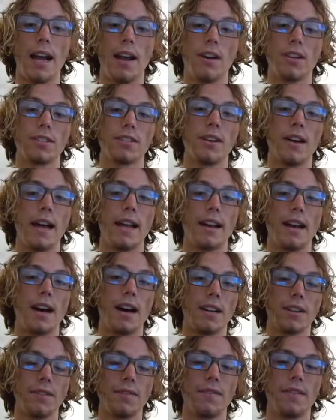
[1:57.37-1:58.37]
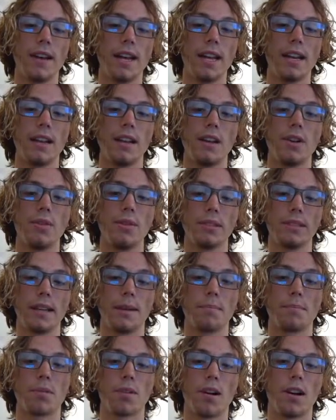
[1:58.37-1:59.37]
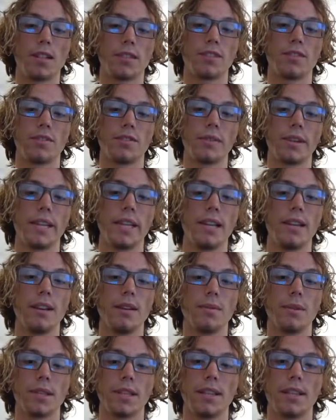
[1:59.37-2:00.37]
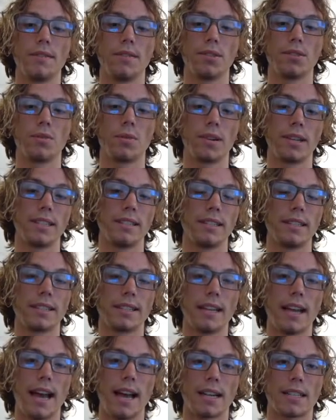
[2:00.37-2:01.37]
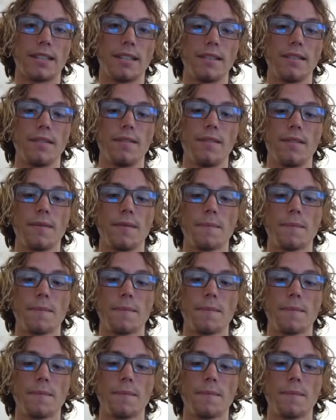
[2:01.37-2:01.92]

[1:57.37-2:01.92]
also had Anufet, who is at Bronze 3 with the level 26 active.